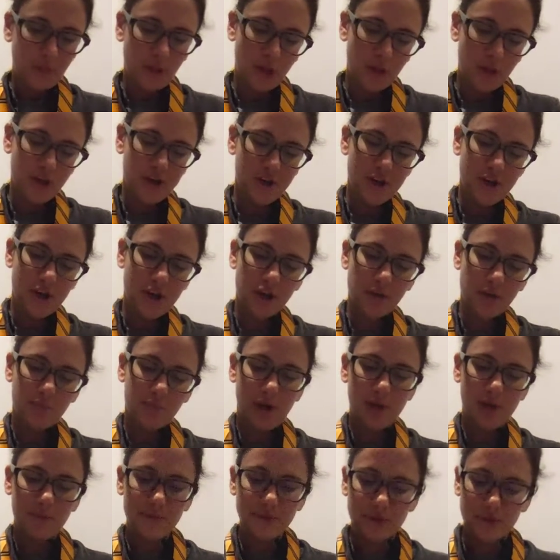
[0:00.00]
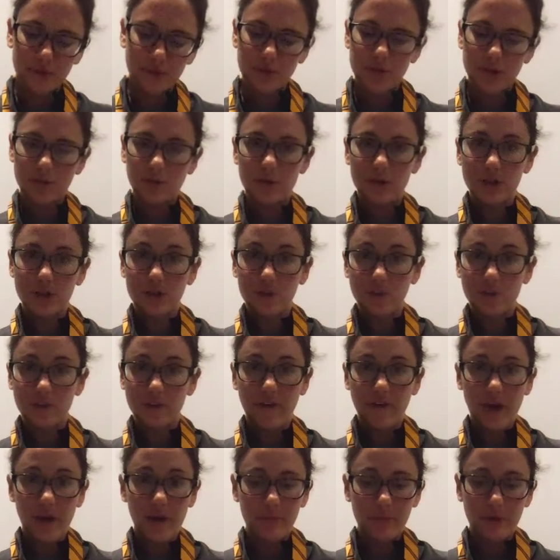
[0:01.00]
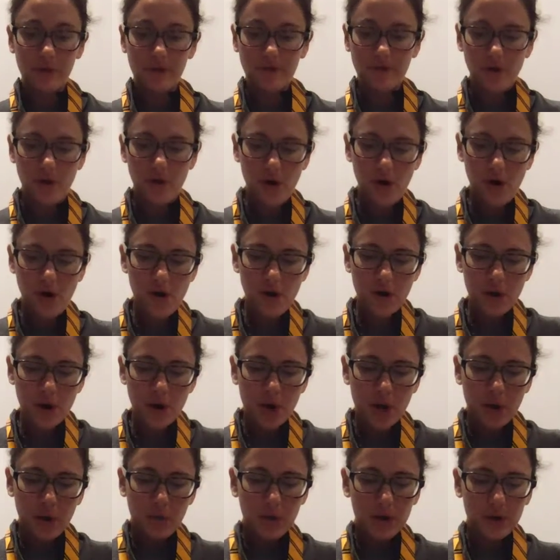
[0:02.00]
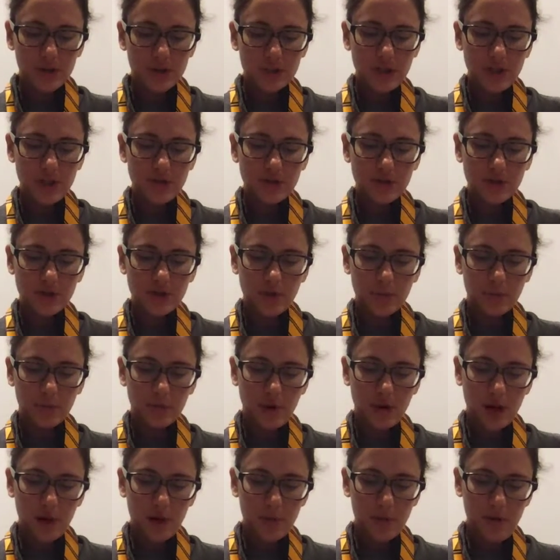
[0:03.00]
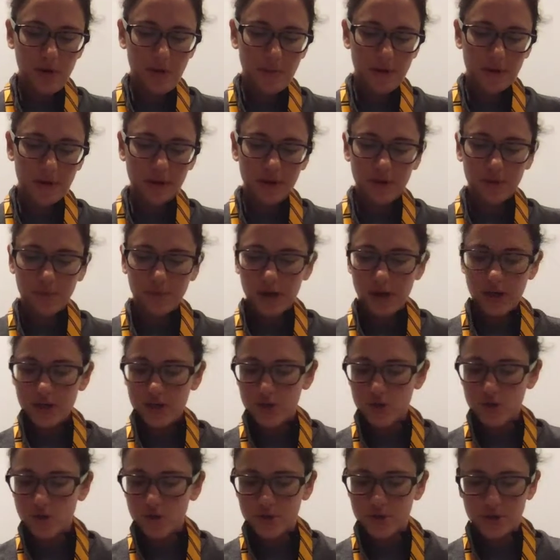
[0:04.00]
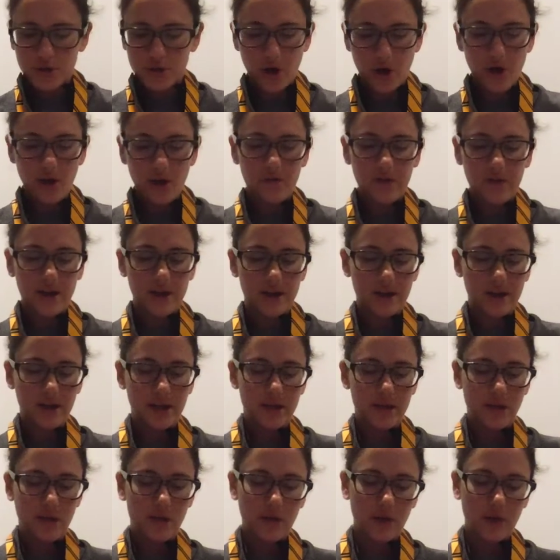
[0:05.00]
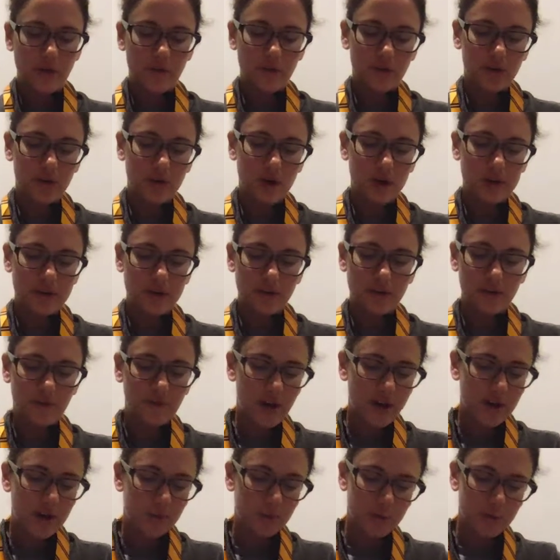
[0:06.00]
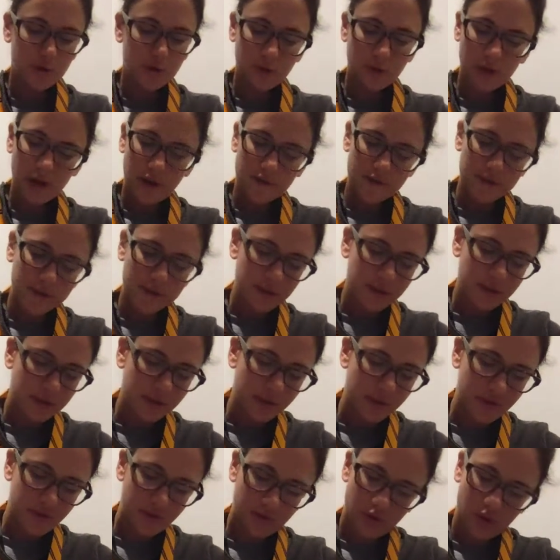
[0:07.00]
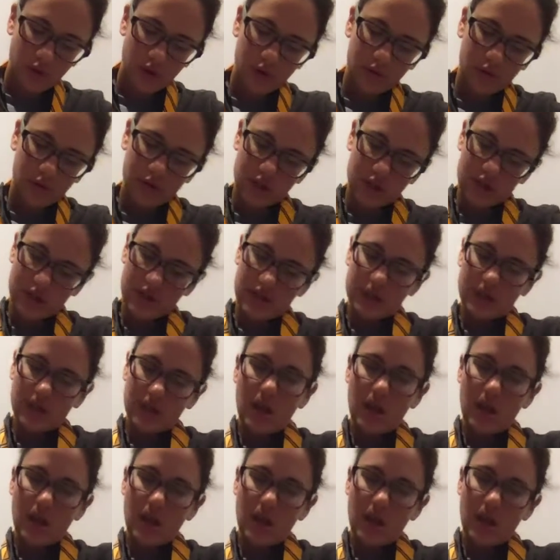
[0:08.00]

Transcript: Then you got your problem solution, which we've had before, which tells you your problem and then ways to solve it. And then you have your cause and effect, which we have studied before, which is